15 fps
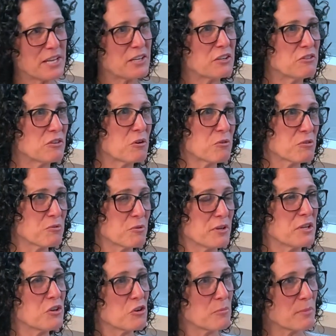going to go through it
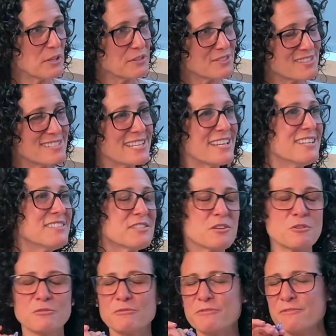here, but states
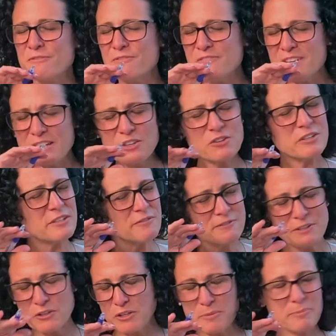are very,
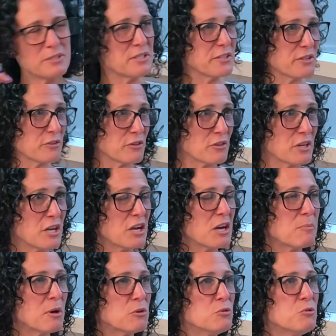very particular. Yeah.
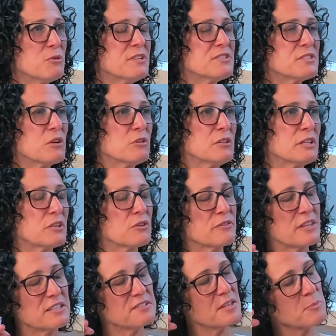But who can sell liquor, and
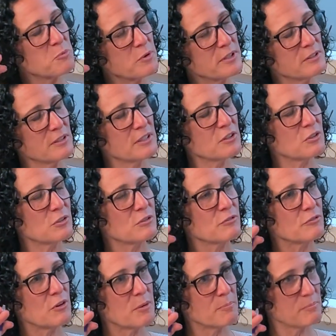they separate liquor
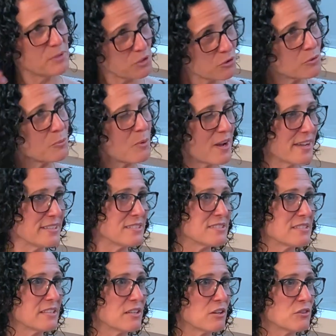from beer and wine
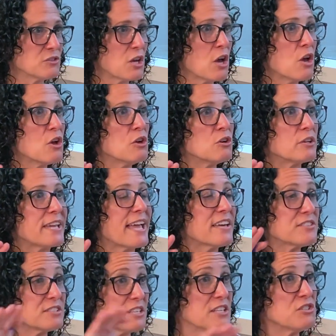sales. So
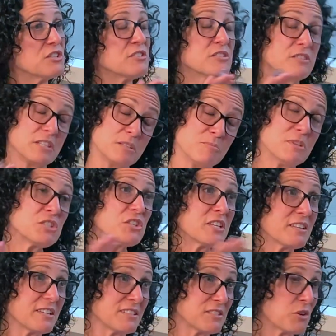gas stations in
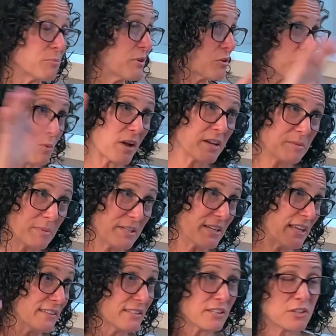Michigan can sell beer and wine, but
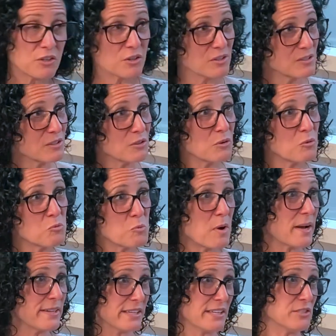not liquor.
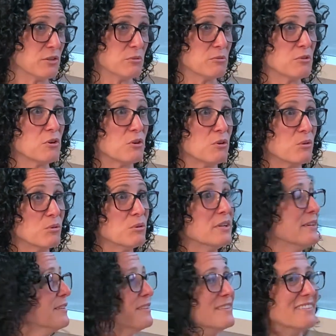Why I don't know.
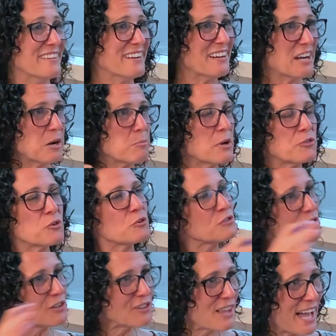Uh, but there's
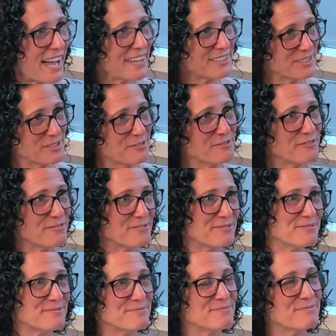a lot of
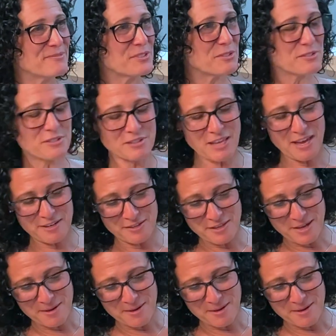okay. There's a lot of that.